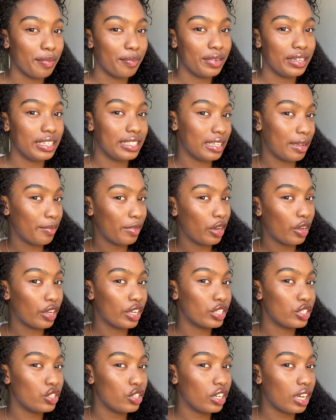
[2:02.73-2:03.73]
please let me know,
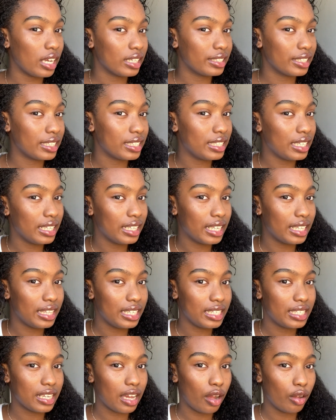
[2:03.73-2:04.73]
because you guys can see that
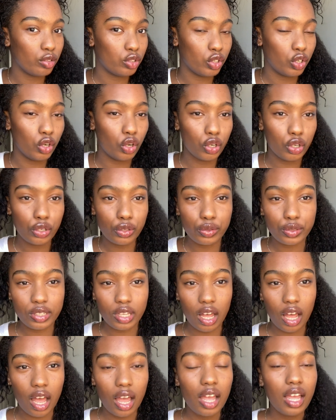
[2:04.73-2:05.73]
these curls are a lot
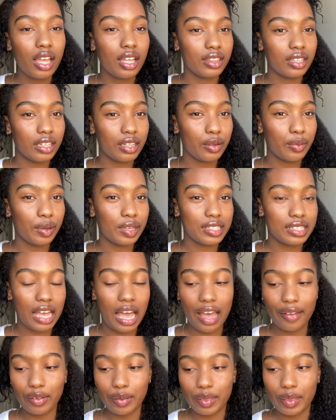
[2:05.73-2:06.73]
looser than the ones I
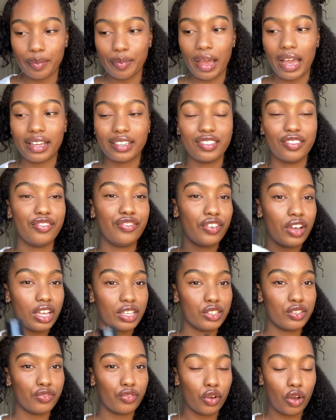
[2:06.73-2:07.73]
have at the back. So
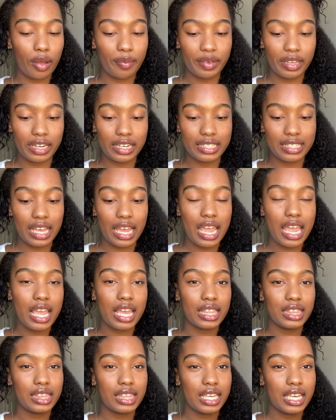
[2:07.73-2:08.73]
first of all, I'm going to take
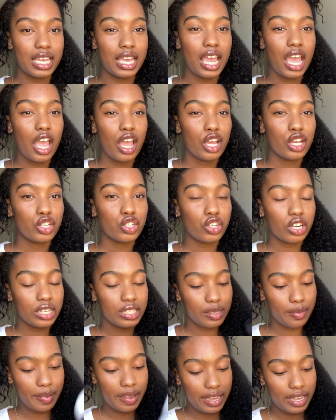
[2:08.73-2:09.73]
the
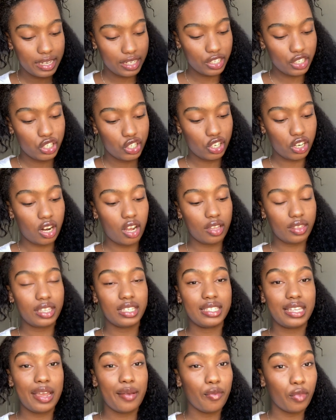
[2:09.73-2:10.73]
Tresemme conditioner, the
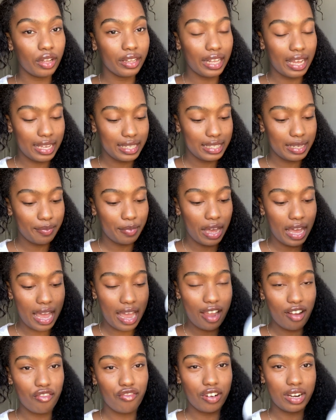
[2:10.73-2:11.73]
same one that is in my
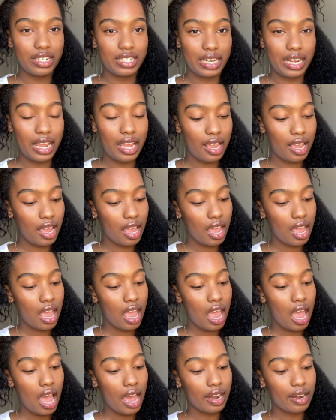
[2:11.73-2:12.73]
hair already,
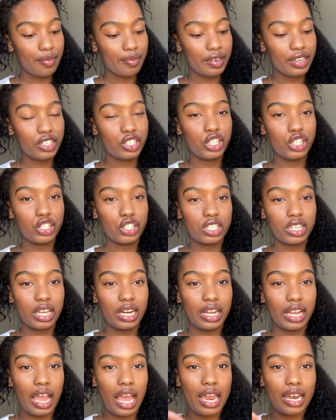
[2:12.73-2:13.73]
and I'm literally just going
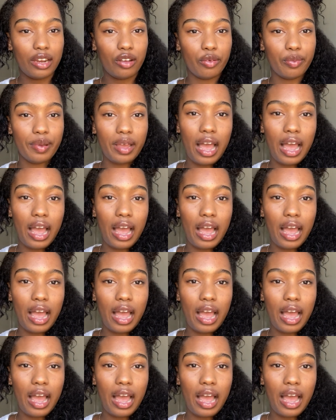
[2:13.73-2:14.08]
to get a little bit